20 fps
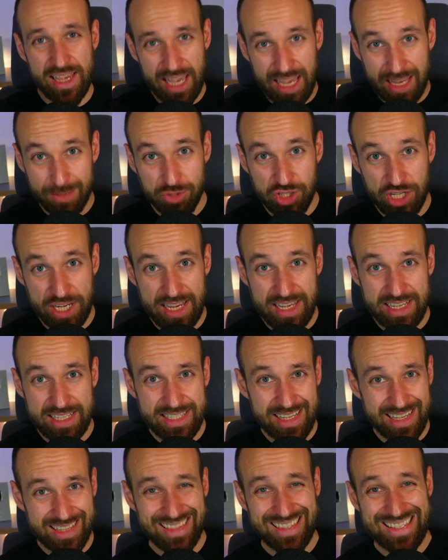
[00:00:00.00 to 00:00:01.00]

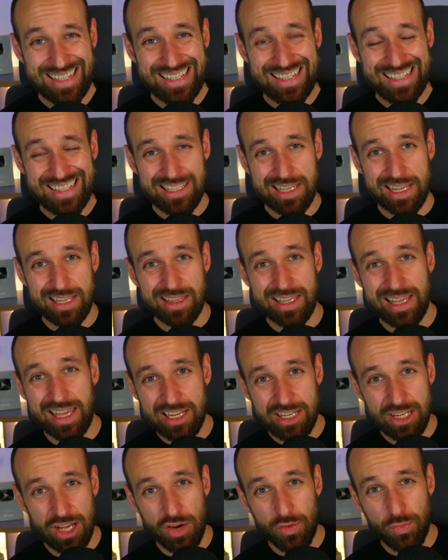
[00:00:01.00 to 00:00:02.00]
App.js is at the
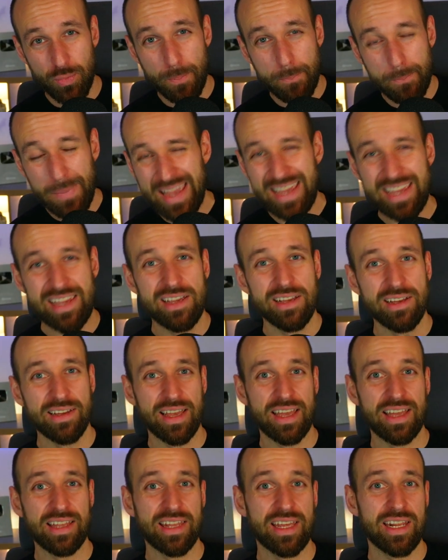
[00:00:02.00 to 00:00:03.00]
end of May,
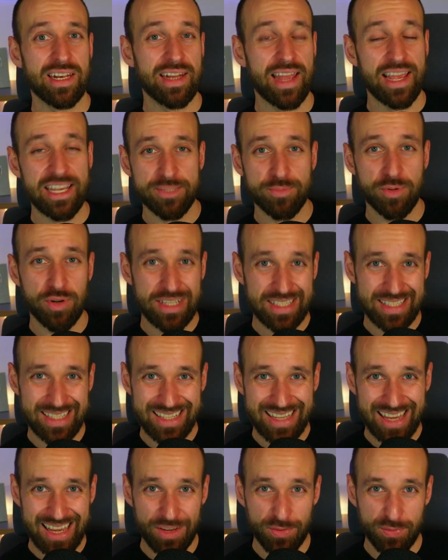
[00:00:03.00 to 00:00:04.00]
and then Expo
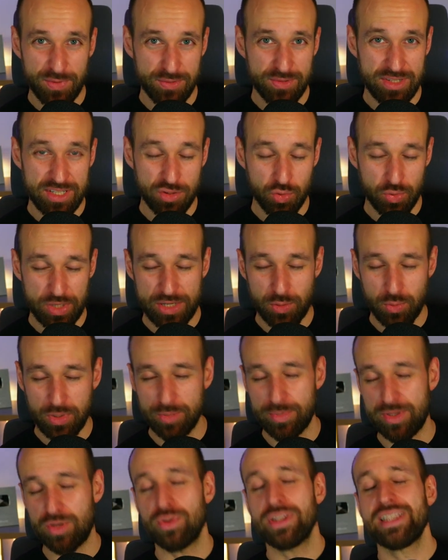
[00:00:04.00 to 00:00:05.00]
SDK 53 will
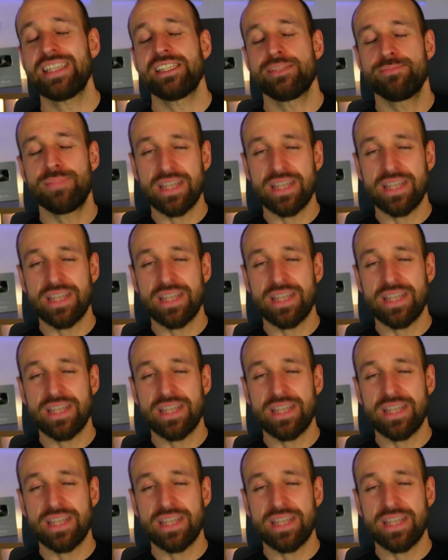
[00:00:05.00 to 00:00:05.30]
be released.